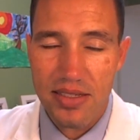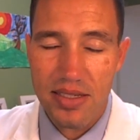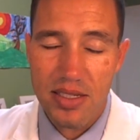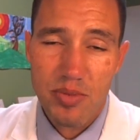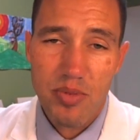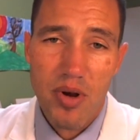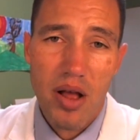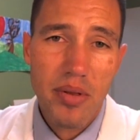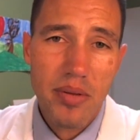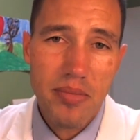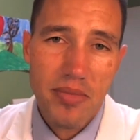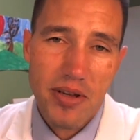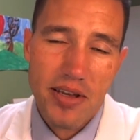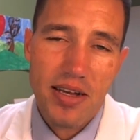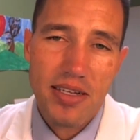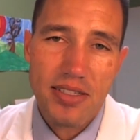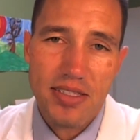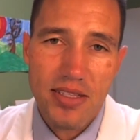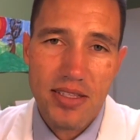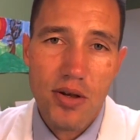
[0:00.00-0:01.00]
And it's probably
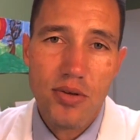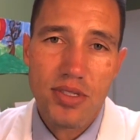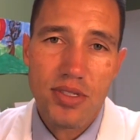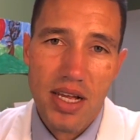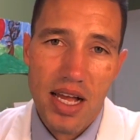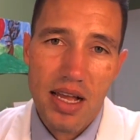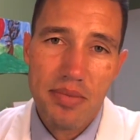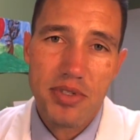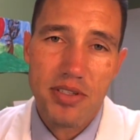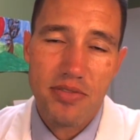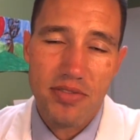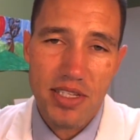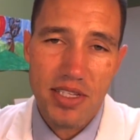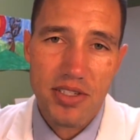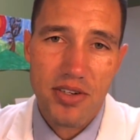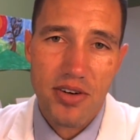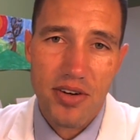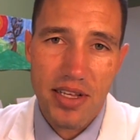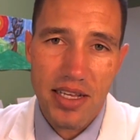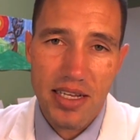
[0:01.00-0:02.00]
because those types of
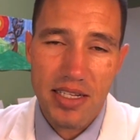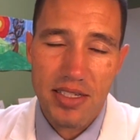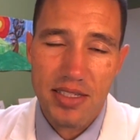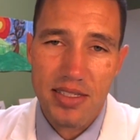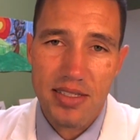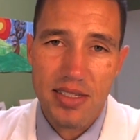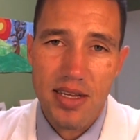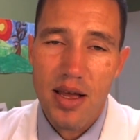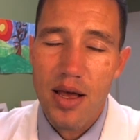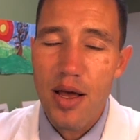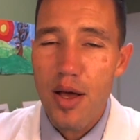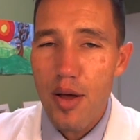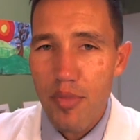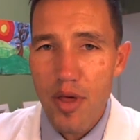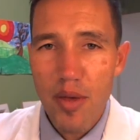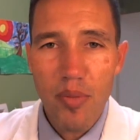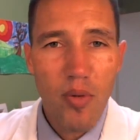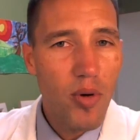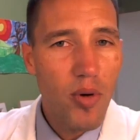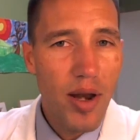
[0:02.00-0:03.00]
disc herniations,
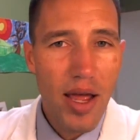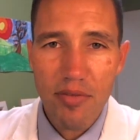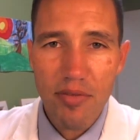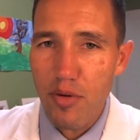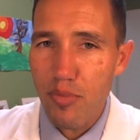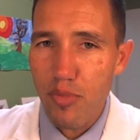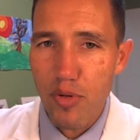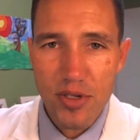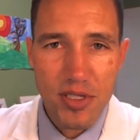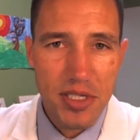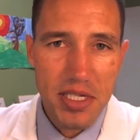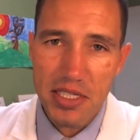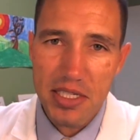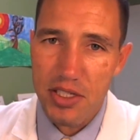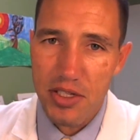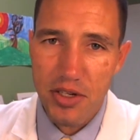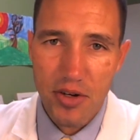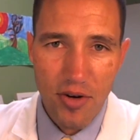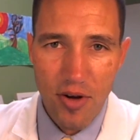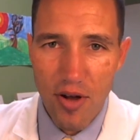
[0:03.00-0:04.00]
people never present
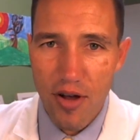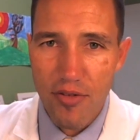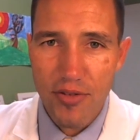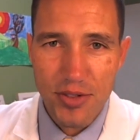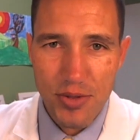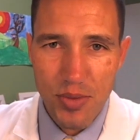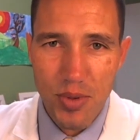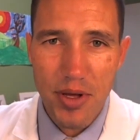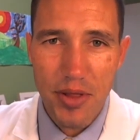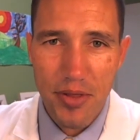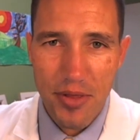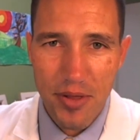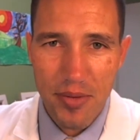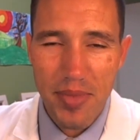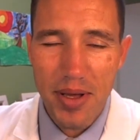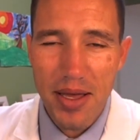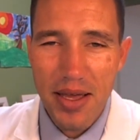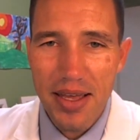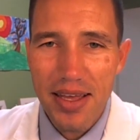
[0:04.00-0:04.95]
to your office with them.